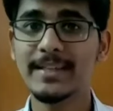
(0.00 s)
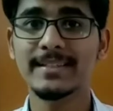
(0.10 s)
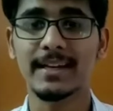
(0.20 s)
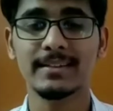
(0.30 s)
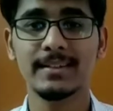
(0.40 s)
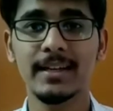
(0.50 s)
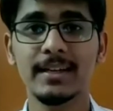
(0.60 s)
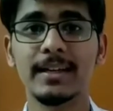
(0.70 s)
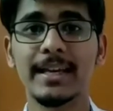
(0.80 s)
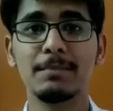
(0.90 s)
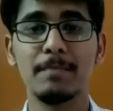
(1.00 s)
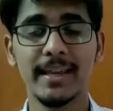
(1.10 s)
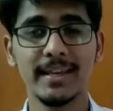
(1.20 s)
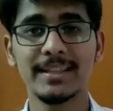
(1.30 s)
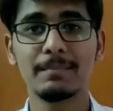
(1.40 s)
succeed in
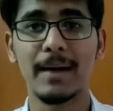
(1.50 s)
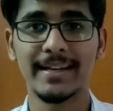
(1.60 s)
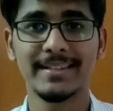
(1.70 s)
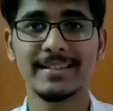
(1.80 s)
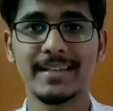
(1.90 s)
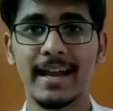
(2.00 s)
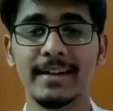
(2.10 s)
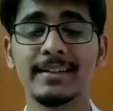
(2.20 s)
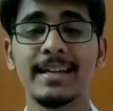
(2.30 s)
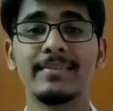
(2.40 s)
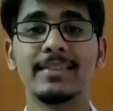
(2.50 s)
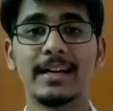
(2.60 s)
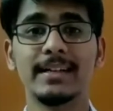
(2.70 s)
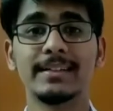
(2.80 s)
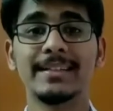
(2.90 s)
making them understand
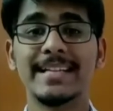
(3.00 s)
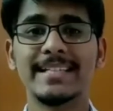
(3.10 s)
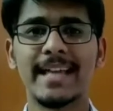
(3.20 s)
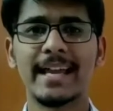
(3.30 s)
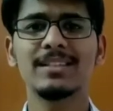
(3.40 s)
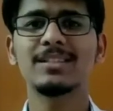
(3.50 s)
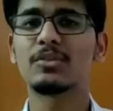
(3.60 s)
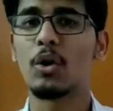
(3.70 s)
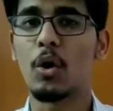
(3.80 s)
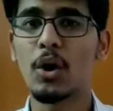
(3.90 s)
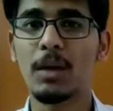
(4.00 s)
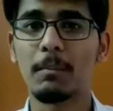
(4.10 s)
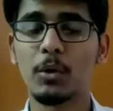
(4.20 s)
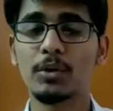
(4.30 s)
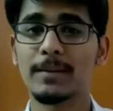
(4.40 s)
that science is all
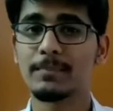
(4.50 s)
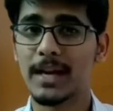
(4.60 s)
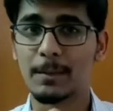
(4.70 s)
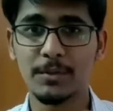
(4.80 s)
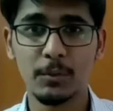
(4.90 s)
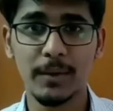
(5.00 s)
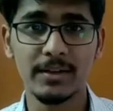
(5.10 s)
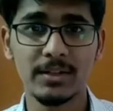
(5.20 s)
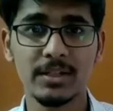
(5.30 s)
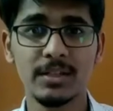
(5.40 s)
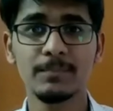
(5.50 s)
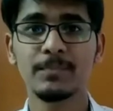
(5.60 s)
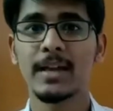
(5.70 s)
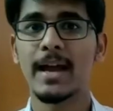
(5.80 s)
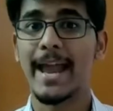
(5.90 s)
about observation,
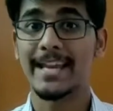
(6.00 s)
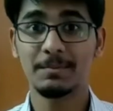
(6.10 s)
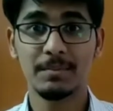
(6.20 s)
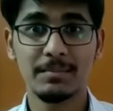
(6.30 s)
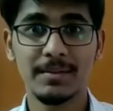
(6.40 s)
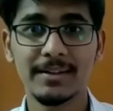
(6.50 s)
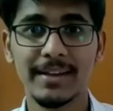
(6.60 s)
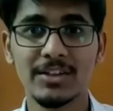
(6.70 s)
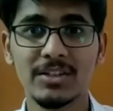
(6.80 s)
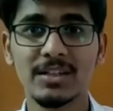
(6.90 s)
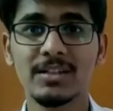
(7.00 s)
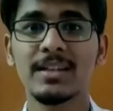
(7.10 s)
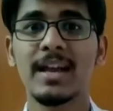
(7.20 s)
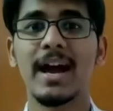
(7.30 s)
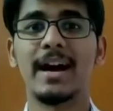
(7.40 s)
experimentation
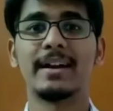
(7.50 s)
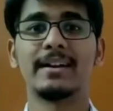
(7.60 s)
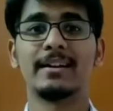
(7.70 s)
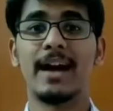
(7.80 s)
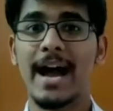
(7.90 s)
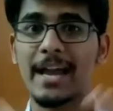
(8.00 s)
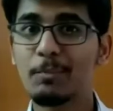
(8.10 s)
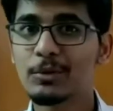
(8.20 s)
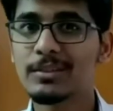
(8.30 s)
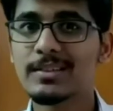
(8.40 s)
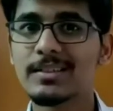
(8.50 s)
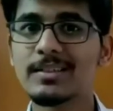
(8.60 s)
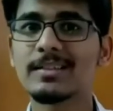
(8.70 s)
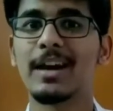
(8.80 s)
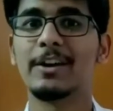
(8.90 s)
and
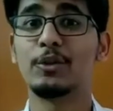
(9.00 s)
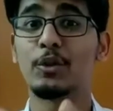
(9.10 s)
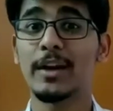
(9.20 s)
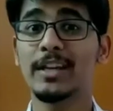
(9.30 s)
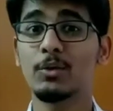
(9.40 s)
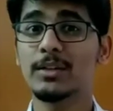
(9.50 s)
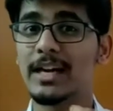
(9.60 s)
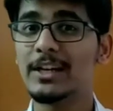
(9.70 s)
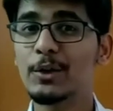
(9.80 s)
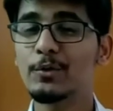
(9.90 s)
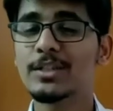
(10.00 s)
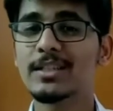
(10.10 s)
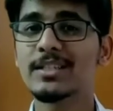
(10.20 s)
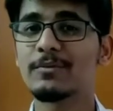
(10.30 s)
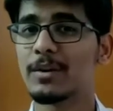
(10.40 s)
hypothesis and drawing out
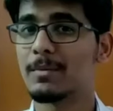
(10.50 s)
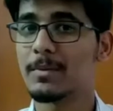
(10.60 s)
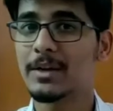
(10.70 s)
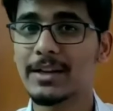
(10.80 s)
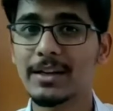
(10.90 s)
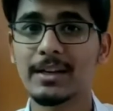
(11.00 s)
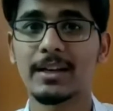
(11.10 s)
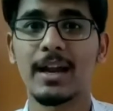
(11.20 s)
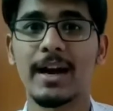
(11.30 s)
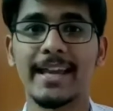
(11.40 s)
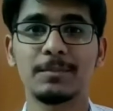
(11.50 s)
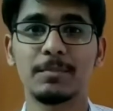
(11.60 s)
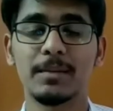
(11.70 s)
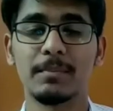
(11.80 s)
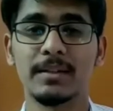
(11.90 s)
conclusions from a particular
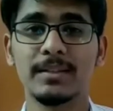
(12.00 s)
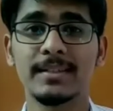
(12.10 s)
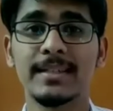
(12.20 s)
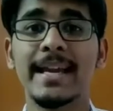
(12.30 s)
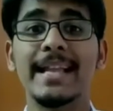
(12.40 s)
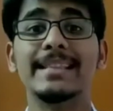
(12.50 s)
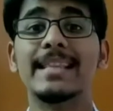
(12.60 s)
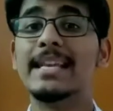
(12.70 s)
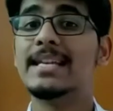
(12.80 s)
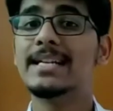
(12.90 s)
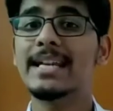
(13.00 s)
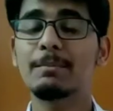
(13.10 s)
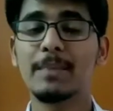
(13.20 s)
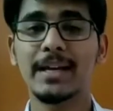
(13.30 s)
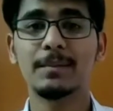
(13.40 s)
experiments, the learning
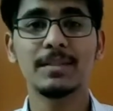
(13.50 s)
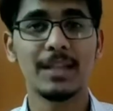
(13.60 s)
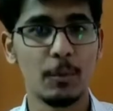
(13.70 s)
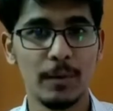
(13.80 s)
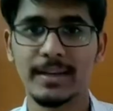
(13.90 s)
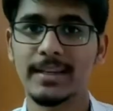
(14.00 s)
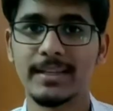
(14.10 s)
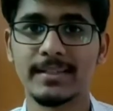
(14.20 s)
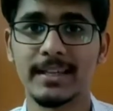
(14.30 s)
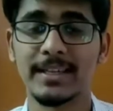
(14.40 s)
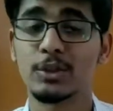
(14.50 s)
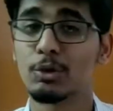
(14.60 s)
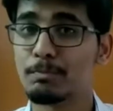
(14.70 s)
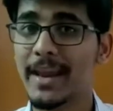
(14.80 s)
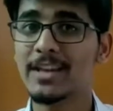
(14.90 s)
becomes very easy. So
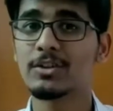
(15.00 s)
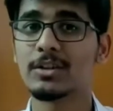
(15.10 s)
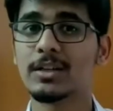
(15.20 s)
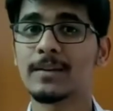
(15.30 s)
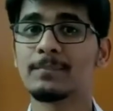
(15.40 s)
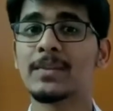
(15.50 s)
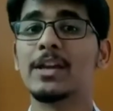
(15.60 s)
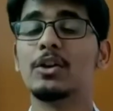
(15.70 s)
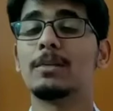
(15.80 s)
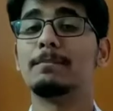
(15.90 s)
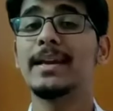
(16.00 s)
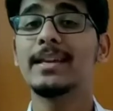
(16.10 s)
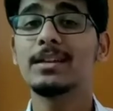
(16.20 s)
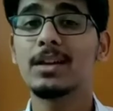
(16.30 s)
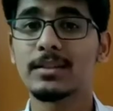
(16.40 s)
make sure you are
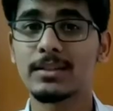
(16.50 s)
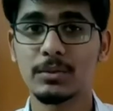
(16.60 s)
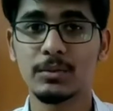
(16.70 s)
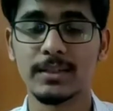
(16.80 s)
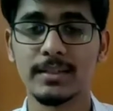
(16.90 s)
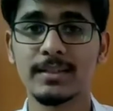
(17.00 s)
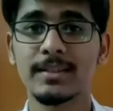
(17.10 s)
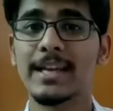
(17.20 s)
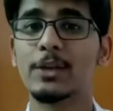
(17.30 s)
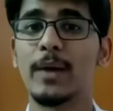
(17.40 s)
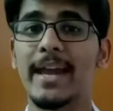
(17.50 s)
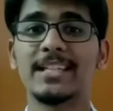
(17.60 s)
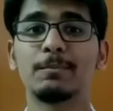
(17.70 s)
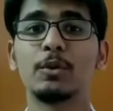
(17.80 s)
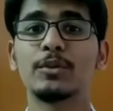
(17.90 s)
making your students to
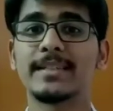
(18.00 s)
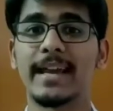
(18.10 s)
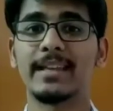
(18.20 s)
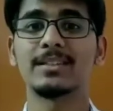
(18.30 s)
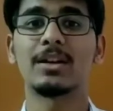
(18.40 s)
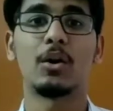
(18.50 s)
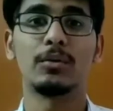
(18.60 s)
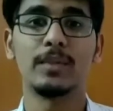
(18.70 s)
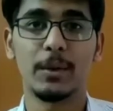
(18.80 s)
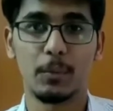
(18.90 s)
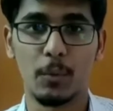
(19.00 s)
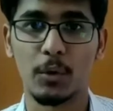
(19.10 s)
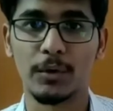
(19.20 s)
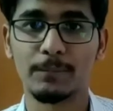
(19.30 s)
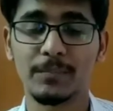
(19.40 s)
explore science on their
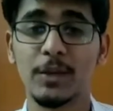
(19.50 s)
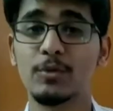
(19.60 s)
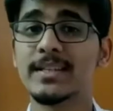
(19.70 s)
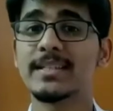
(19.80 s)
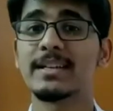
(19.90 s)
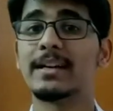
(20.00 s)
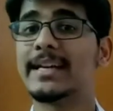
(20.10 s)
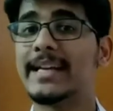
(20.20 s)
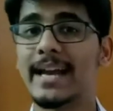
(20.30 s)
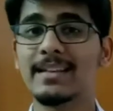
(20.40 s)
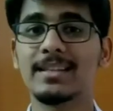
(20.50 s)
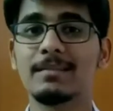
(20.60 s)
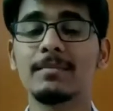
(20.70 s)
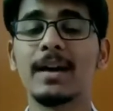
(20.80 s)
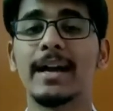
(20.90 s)
own. You just guide
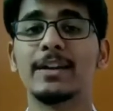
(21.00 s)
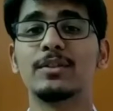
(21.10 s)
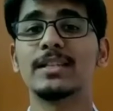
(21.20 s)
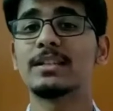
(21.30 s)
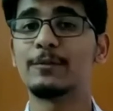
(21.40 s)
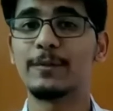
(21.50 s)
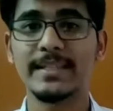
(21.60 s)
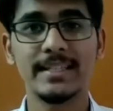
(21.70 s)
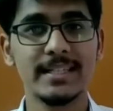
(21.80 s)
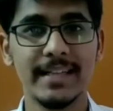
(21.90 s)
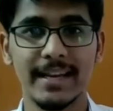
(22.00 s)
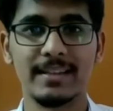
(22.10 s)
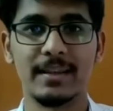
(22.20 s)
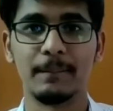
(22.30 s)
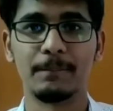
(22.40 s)
them and you just facilitate
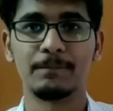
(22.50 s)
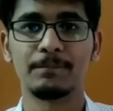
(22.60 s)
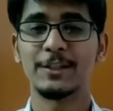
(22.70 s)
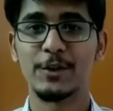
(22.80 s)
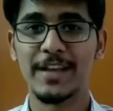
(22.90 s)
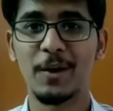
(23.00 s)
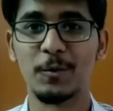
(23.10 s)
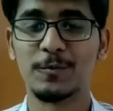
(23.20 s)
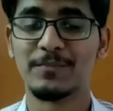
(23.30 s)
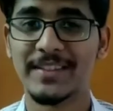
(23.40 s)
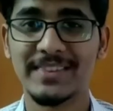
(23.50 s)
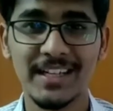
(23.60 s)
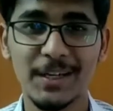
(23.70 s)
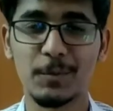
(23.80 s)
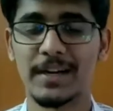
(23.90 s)
them. So now the
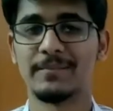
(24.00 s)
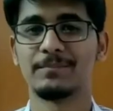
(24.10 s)
third one,